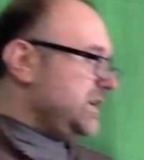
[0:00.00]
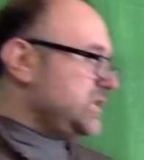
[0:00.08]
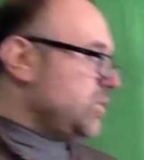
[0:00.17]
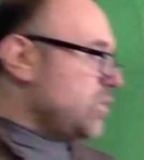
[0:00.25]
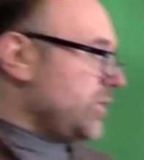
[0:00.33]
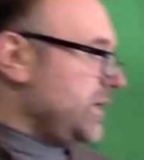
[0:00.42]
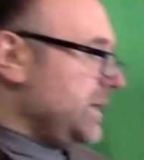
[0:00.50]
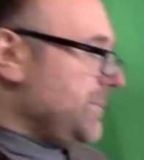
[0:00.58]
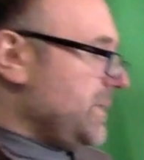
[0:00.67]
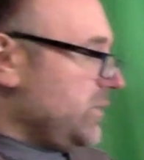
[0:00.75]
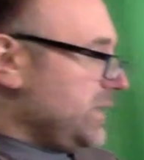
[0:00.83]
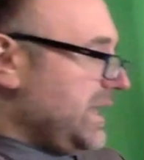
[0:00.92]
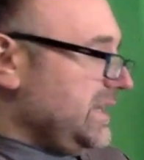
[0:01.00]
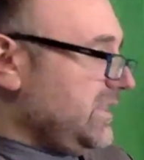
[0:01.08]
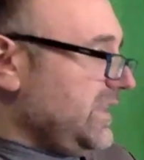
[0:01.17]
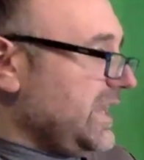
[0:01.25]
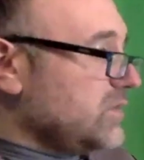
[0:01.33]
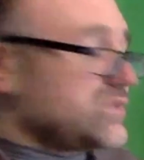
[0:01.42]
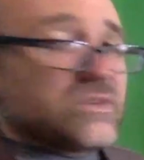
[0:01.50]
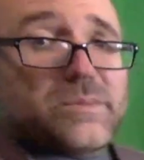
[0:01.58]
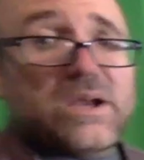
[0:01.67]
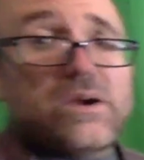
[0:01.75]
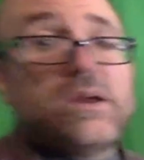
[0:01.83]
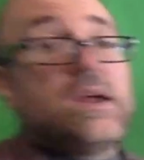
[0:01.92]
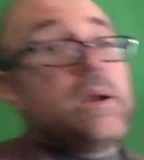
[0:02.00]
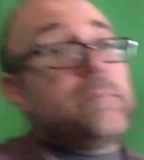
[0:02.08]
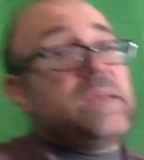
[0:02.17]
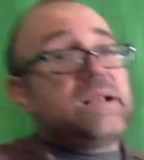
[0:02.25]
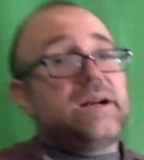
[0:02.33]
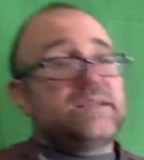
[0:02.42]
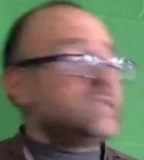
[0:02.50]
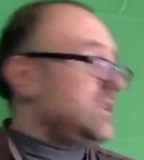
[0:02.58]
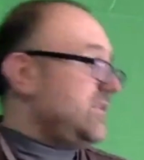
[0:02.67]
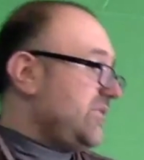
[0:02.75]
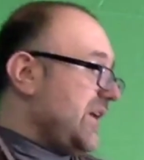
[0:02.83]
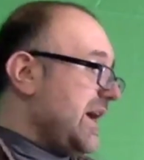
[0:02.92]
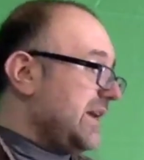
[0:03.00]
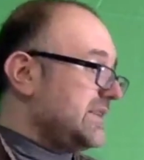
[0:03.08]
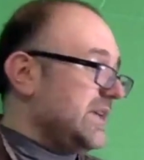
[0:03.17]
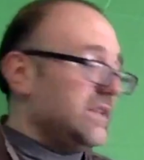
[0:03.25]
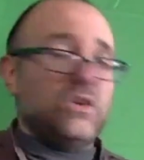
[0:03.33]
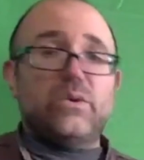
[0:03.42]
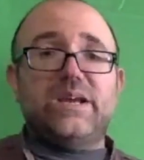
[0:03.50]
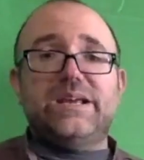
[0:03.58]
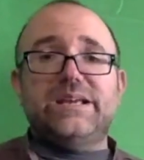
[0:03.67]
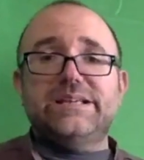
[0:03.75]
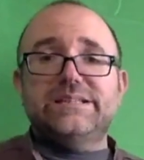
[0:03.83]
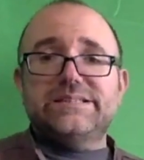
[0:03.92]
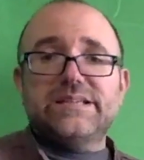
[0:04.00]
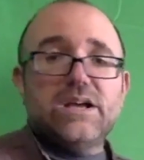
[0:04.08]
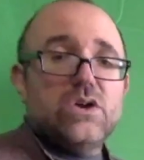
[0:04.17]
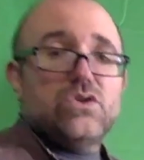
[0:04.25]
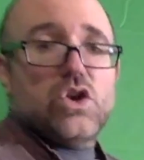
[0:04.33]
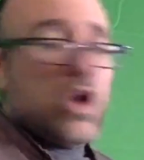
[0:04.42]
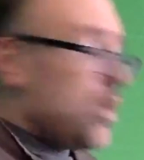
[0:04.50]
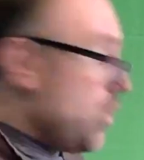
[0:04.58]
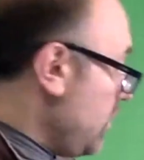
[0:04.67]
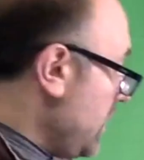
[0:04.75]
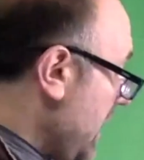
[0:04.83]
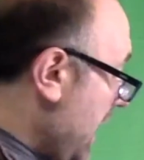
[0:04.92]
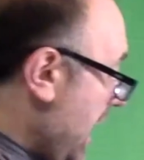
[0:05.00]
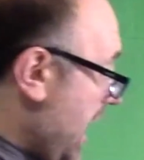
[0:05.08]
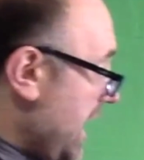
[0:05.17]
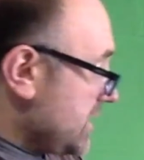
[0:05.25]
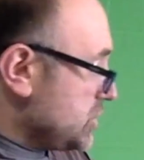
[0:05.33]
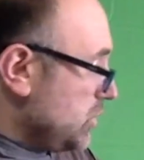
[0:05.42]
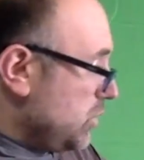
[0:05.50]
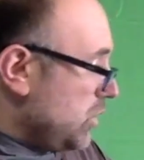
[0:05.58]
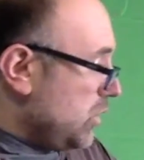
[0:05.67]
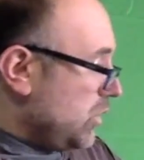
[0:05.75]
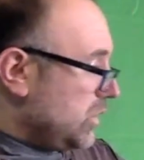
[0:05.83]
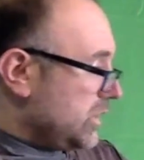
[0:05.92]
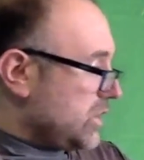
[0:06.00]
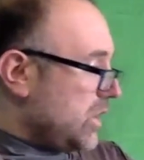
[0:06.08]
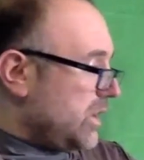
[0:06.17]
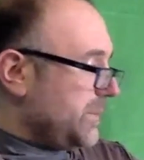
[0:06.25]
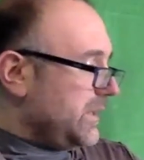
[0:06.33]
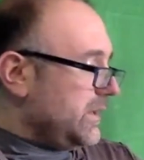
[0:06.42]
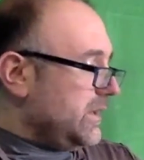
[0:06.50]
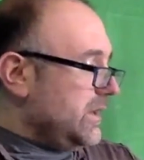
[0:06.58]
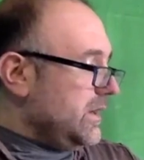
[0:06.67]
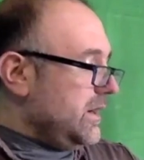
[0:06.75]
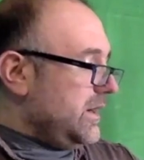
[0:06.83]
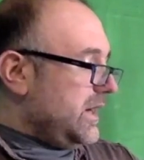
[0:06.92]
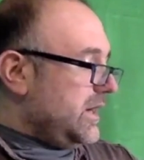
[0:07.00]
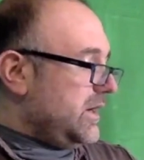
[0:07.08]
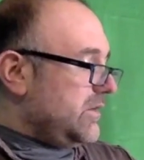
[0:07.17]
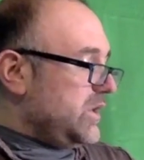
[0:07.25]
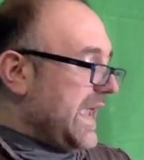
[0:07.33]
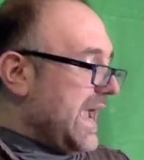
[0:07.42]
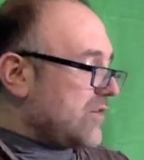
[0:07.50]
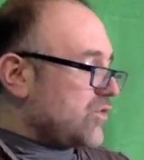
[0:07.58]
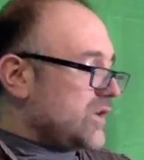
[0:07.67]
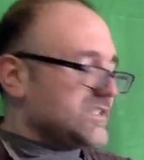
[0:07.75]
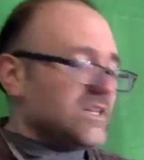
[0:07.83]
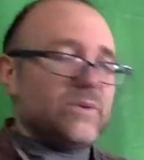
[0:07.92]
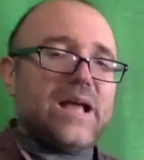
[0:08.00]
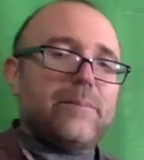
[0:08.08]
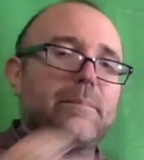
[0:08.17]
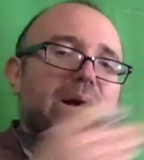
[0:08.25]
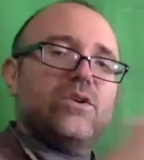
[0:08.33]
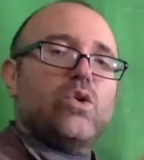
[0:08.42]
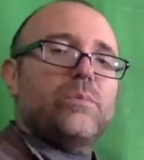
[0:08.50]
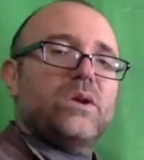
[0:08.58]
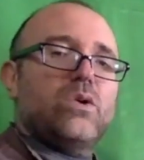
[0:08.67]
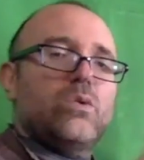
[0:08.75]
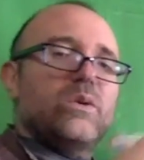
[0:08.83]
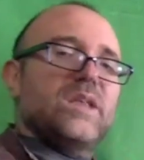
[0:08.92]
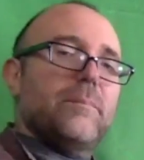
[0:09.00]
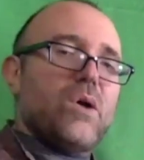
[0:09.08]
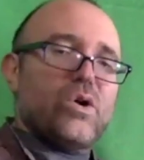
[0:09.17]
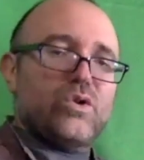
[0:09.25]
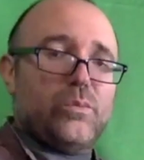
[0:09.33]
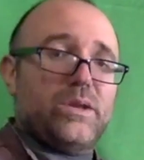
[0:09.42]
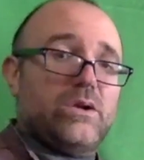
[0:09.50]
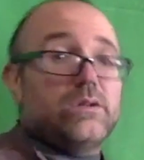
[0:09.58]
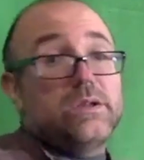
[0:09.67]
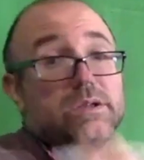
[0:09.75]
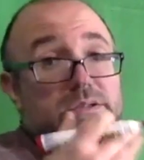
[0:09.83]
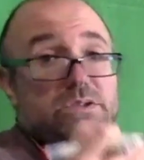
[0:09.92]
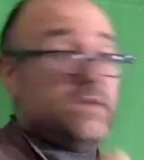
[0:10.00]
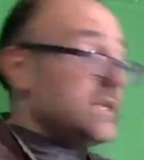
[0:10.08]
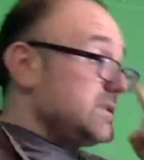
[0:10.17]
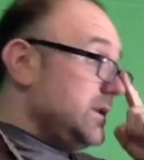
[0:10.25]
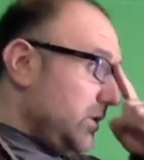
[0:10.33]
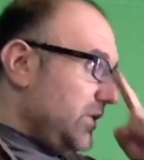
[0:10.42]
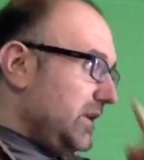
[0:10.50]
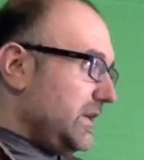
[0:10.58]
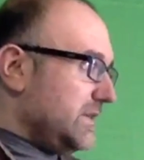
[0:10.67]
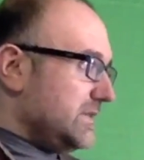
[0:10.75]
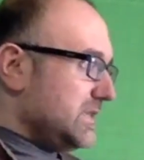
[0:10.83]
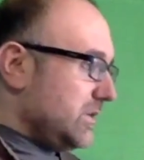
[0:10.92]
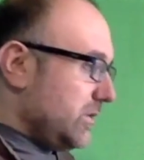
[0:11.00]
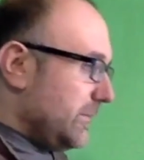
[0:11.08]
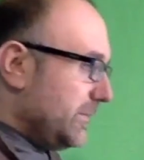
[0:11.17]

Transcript: to worry about anything else from there because of the fact that there is no actual common, you can't cross out a binomial with a monomial. So that's another thing to consider.